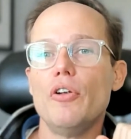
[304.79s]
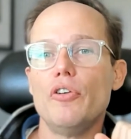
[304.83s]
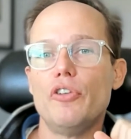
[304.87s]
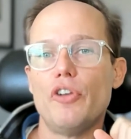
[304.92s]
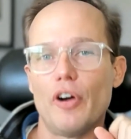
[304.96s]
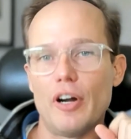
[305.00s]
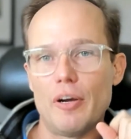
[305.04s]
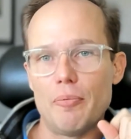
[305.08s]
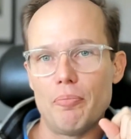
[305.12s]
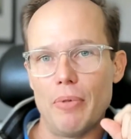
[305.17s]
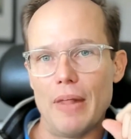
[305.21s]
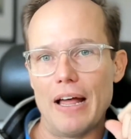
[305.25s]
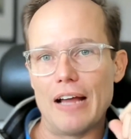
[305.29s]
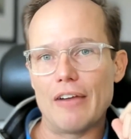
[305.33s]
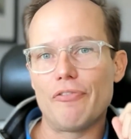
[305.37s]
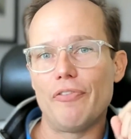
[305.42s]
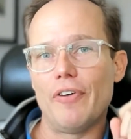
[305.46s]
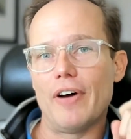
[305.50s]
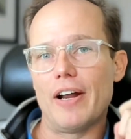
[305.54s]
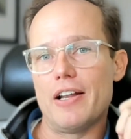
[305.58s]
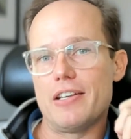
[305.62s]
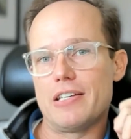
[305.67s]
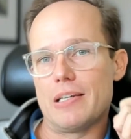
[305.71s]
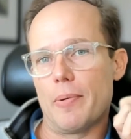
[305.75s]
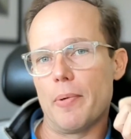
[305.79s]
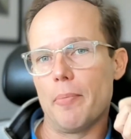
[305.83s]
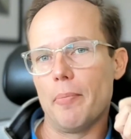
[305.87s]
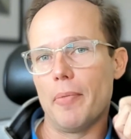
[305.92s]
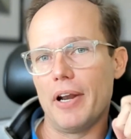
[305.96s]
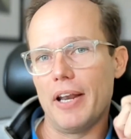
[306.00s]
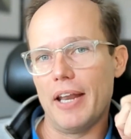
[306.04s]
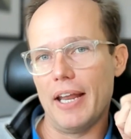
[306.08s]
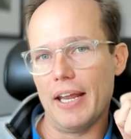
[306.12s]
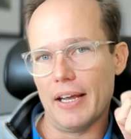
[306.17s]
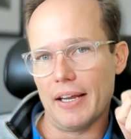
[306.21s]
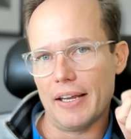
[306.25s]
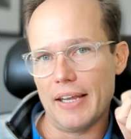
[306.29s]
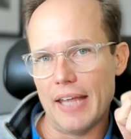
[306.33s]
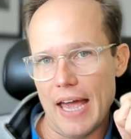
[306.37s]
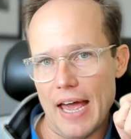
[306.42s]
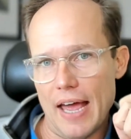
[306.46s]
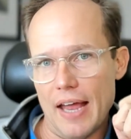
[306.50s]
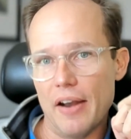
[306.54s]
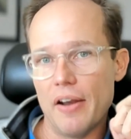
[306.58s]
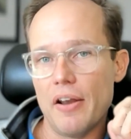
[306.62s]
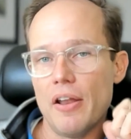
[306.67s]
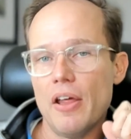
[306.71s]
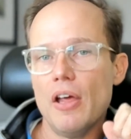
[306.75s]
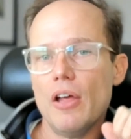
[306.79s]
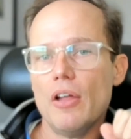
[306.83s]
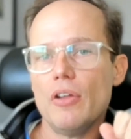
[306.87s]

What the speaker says: during Black Friday, Cyber Monday again.